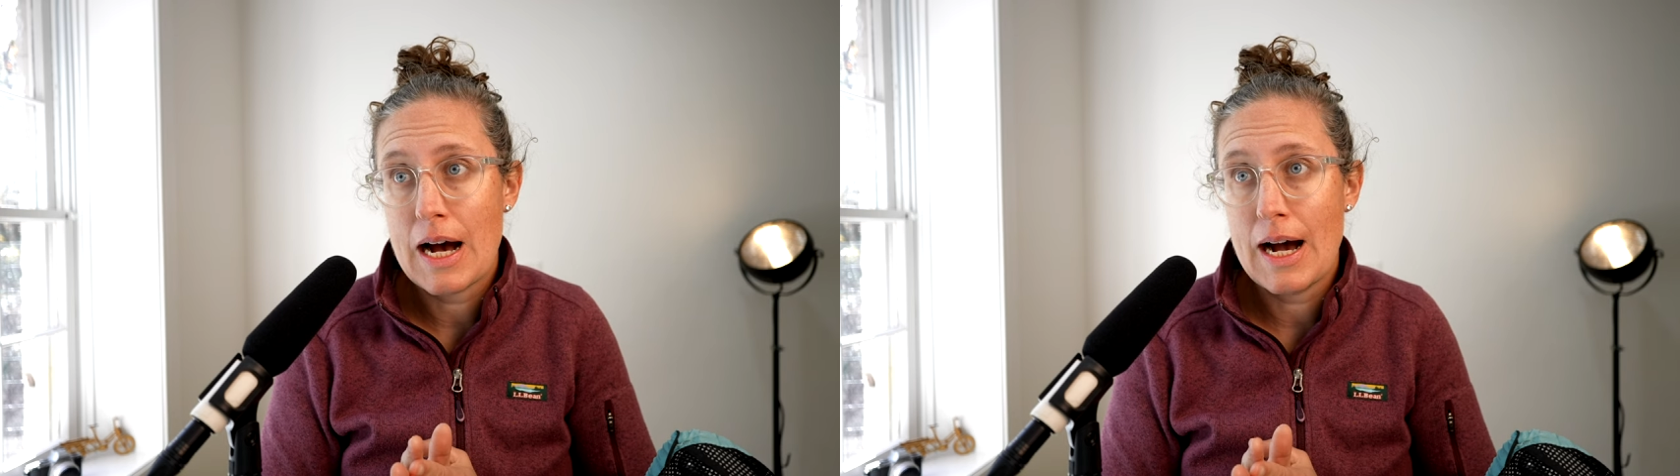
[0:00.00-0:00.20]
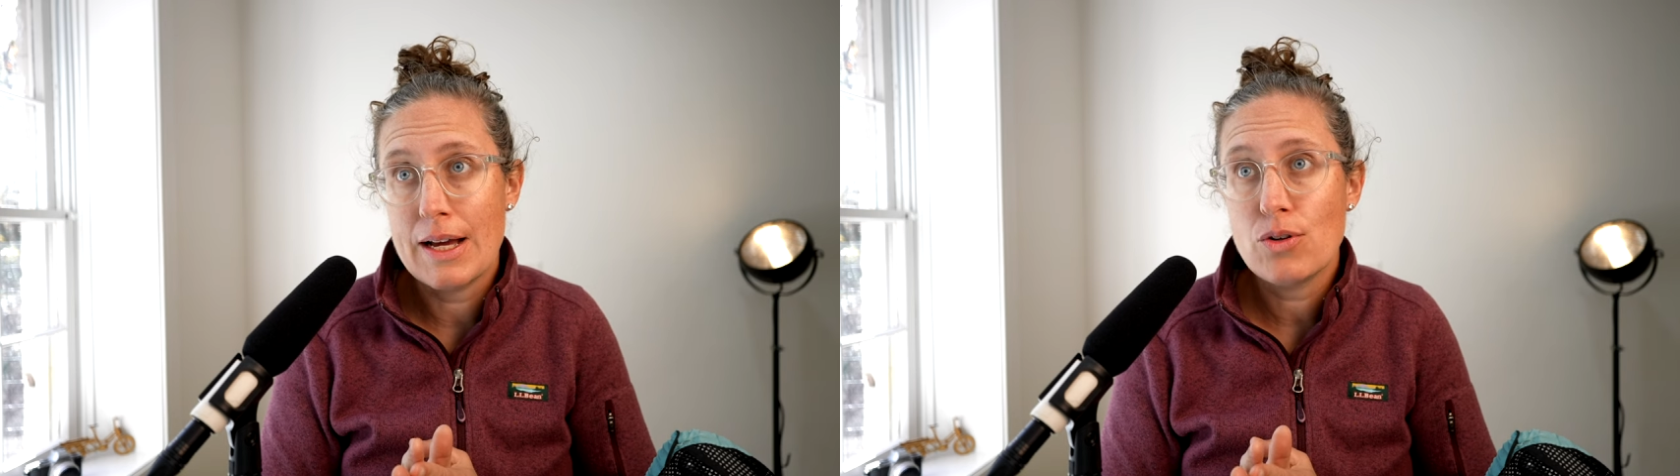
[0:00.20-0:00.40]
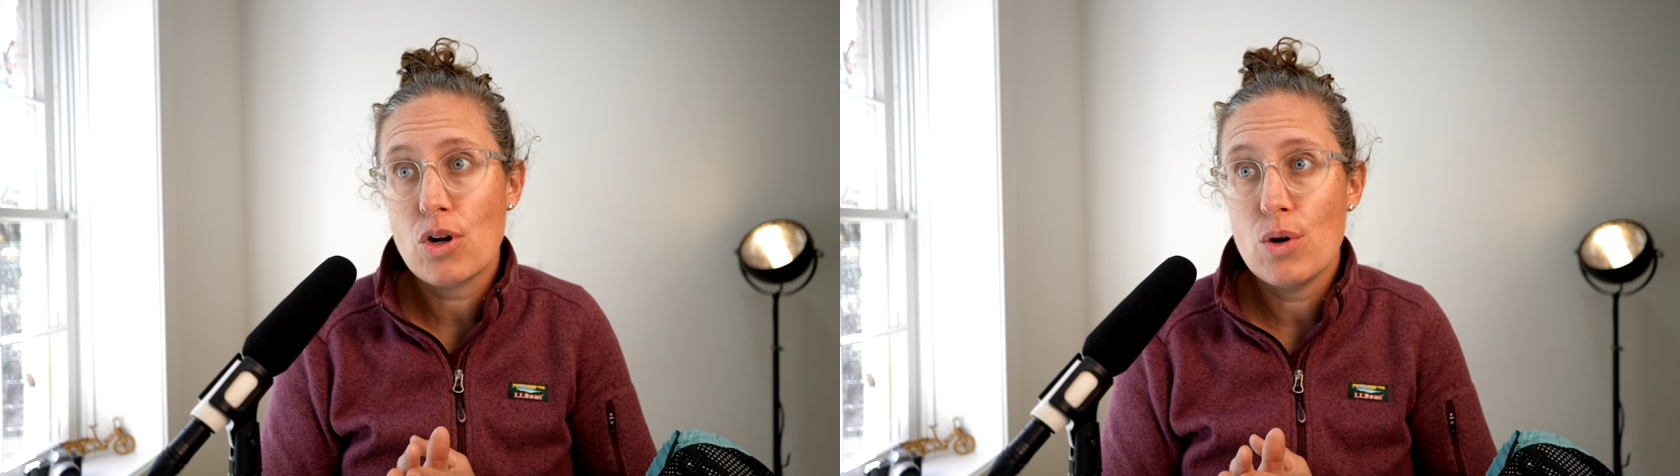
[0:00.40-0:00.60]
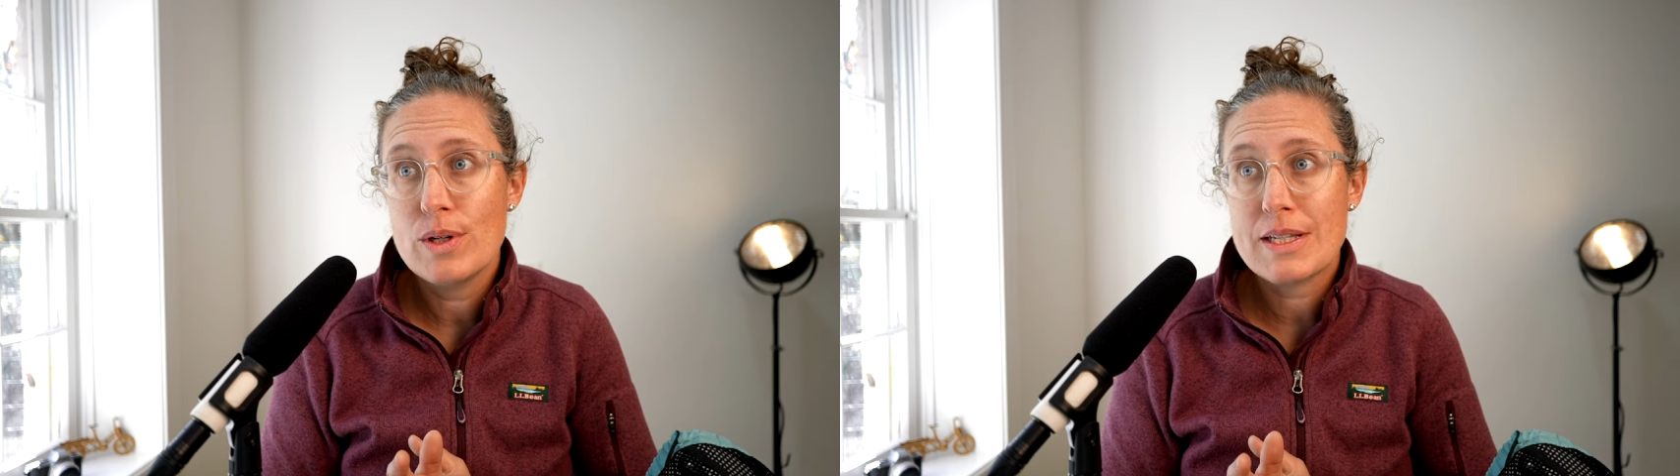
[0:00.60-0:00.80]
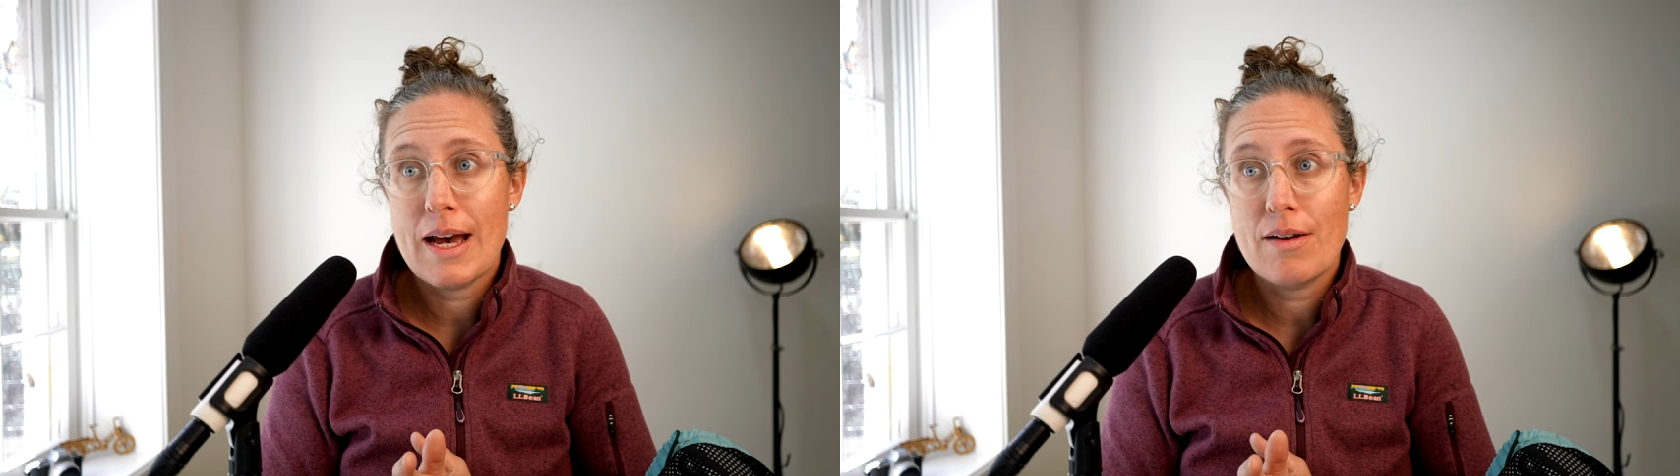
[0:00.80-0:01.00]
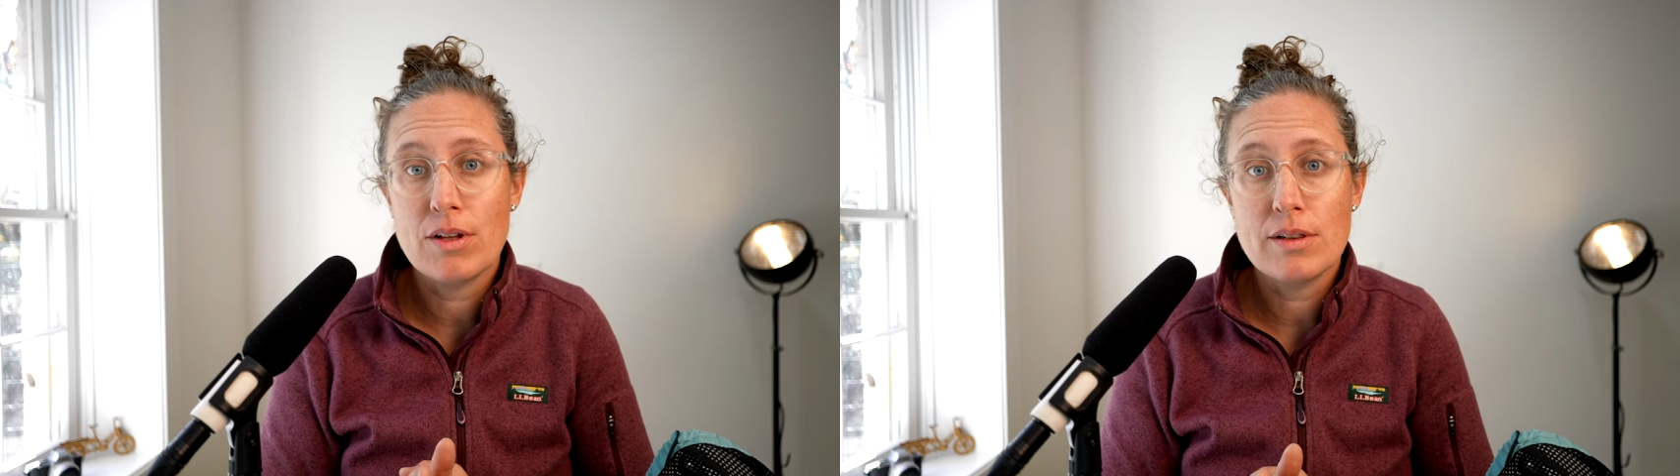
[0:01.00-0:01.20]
I don't always have the